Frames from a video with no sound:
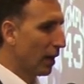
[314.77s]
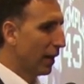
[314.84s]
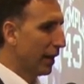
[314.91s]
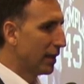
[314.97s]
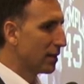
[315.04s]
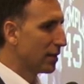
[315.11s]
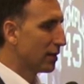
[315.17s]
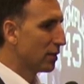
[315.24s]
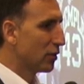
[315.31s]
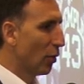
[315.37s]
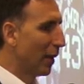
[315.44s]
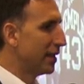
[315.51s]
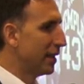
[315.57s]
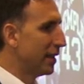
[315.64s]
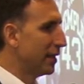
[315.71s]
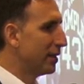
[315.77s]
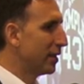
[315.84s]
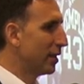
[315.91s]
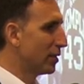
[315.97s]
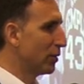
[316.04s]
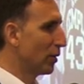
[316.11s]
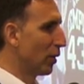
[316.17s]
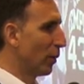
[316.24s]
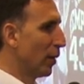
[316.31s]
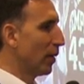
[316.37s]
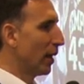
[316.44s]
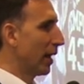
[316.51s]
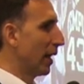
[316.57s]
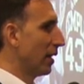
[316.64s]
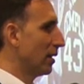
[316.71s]
It's so much easier to
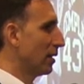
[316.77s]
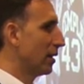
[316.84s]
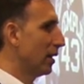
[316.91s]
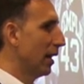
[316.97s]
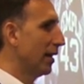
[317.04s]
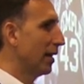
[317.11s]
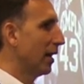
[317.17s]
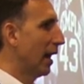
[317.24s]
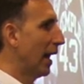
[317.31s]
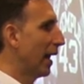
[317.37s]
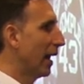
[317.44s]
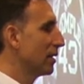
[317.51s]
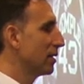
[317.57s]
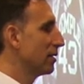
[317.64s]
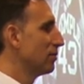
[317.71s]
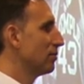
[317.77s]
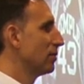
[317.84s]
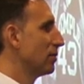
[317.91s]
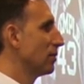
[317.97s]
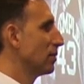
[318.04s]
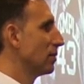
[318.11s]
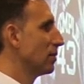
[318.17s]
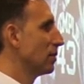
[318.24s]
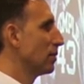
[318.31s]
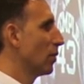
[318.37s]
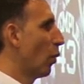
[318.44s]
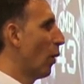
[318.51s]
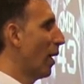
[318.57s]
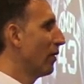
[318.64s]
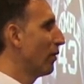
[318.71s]
communicate. I got
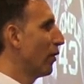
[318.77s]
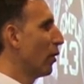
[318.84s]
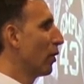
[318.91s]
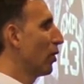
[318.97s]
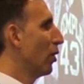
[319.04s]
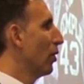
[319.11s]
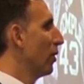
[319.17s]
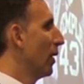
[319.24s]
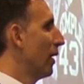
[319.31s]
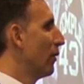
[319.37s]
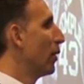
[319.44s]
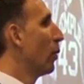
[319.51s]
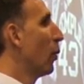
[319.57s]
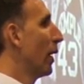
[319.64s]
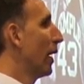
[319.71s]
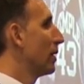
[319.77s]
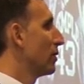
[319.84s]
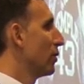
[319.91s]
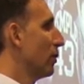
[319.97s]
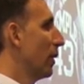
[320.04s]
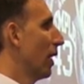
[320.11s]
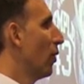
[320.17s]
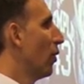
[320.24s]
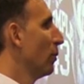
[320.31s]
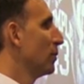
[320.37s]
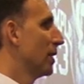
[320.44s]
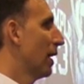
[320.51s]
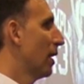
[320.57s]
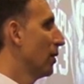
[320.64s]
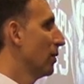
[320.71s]
one phone call every week to my
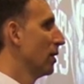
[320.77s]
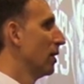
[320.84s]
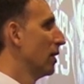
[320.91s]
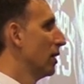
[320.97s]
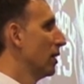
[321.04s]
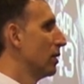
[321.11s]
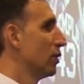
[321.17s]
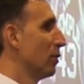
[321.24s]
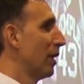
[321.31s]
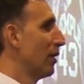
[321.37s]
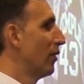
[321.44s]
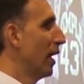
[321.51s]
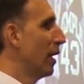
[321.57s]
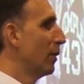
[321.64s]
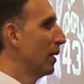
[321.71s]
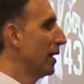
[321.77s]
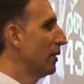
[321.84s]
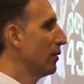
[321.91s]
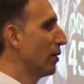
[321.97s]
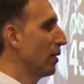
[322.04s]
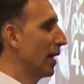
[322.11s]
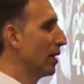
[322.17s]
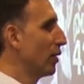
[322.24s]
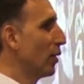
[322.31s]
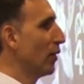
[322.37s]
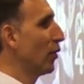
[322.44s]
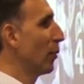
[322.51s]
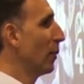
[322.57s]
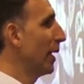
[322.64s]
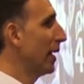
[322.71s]
hometown, to my family for like
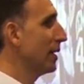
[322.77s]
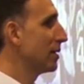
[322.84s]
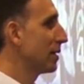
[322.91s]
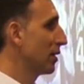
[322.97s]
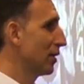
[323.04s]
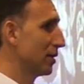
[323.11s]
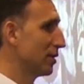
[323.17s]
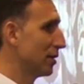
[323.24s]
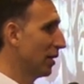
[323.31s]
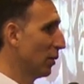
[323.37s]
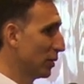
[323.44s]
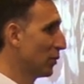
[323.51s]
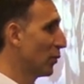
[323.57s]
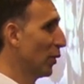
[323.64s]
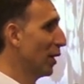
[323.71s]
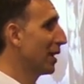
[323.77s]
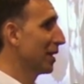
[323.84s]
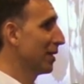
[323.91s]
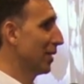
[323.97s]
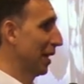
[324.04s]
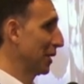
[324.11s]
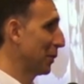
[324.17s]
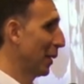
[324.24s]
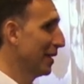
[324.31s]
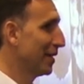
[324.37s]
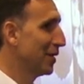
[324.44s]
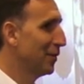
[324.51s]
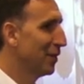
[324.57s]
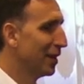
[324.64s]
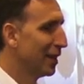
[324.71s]
3-4 minutes because it was really
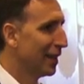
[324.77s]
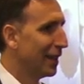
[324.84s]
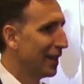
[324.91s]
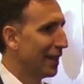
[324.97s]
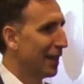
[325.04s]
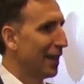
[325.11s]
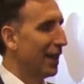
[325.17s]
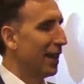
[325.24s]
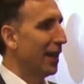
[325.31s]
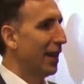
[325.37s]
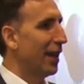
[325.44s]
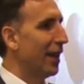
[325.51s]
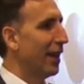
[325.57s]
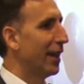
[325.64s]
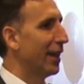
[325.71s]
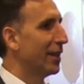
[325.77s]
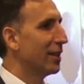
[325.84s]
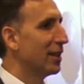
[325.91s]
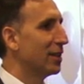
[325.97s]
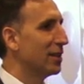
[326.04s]
expensive. And